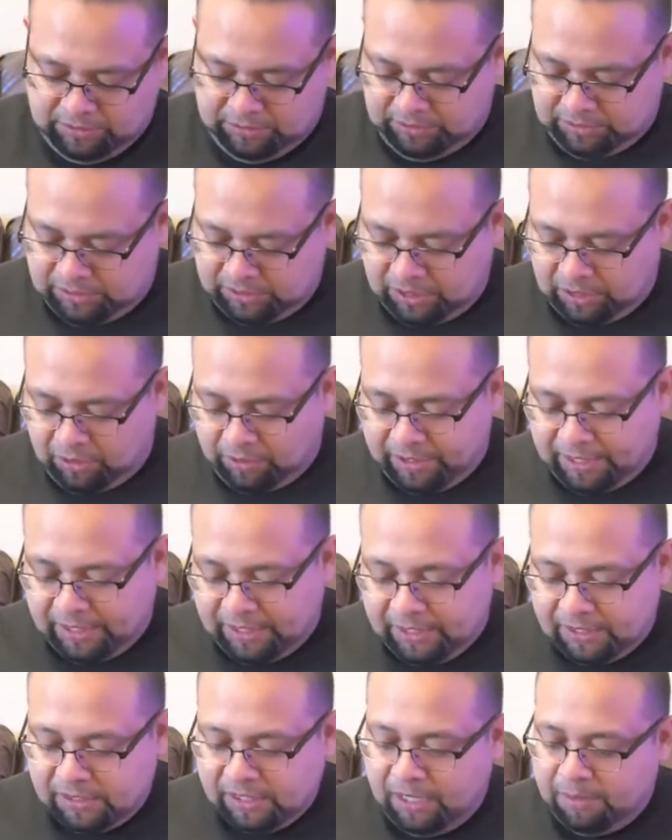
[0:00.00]
So it
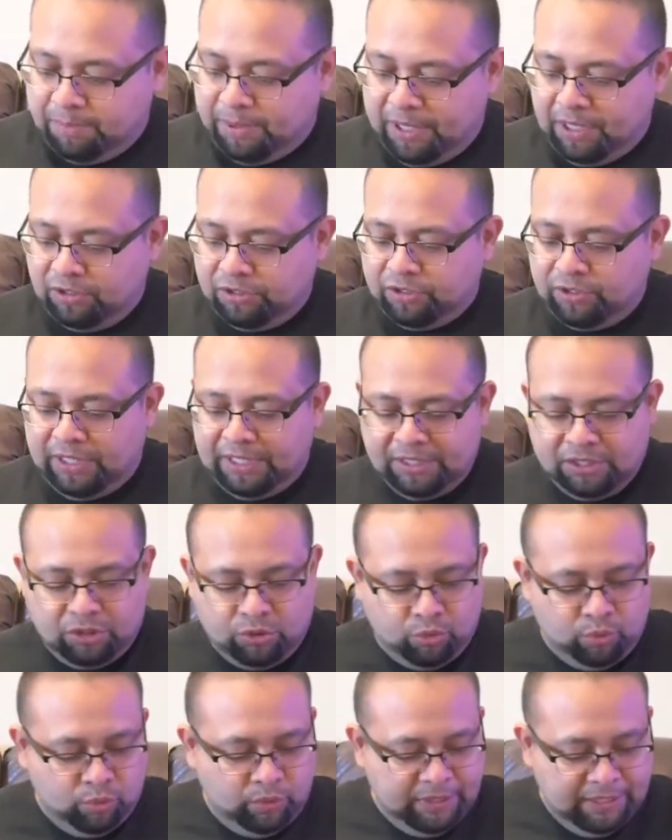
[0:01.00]
is a Pedaltrain
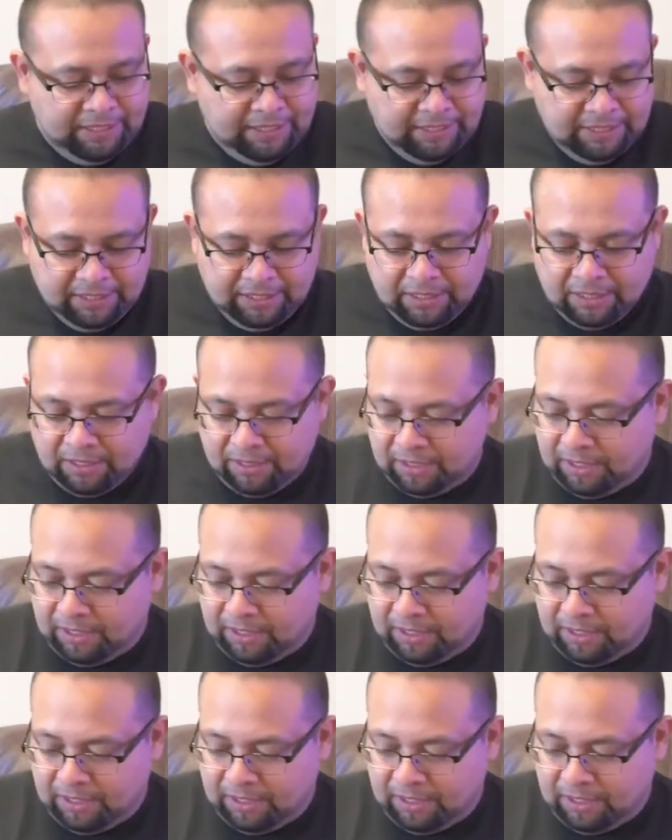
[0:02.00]
20.